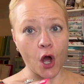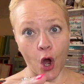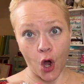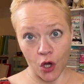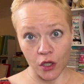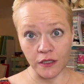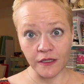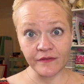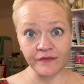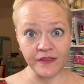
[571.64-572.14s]

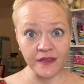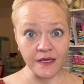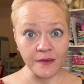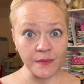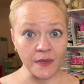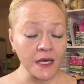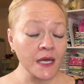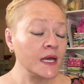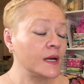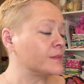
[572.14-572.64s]
all of them,
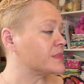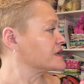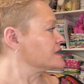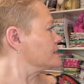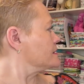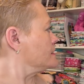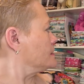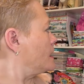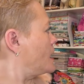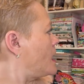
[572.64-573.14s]
but a
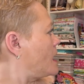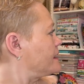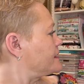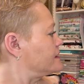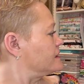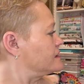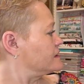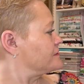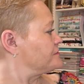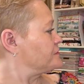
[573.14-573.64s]
lot
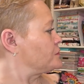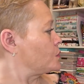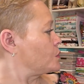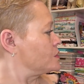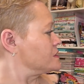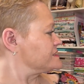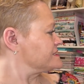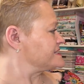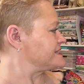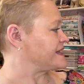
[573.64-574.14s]
of the
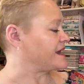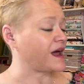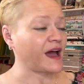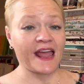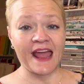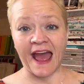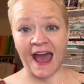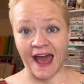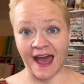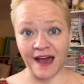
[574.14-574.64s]
ones that I
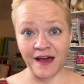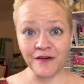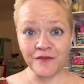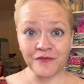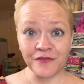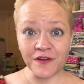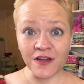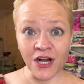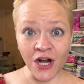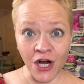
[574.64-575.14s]

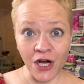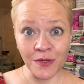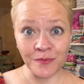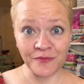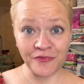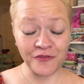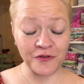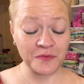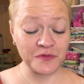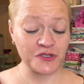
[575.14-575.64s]
have come
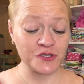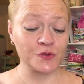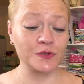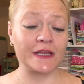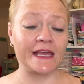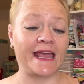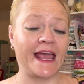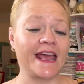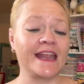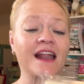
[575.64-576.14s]
from
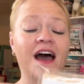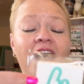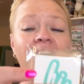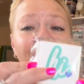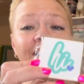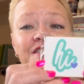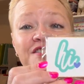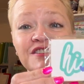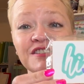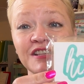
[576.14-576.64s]
Julie. And
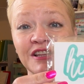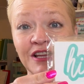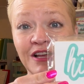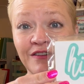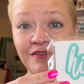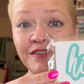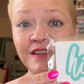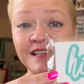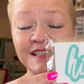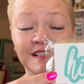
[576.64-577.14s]
I just
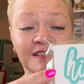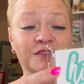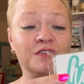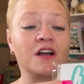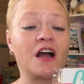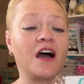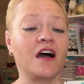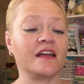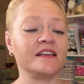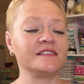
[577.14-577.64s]
love these little
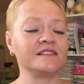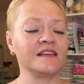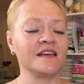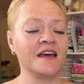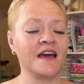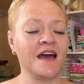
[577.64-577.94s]
guys.